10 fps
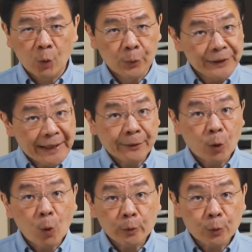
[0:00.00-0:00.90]
We can
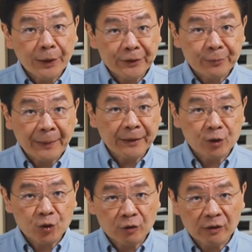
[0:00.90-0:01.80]
also expect
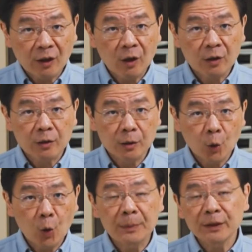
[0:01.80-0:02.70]
a strong
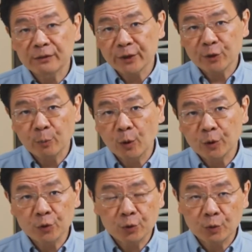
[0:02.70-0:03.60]
global
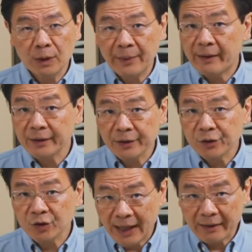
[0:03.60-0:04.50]
response to
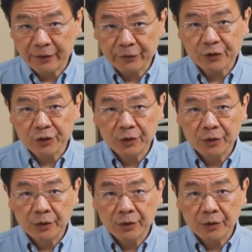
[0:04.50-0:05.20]
America's tariffs.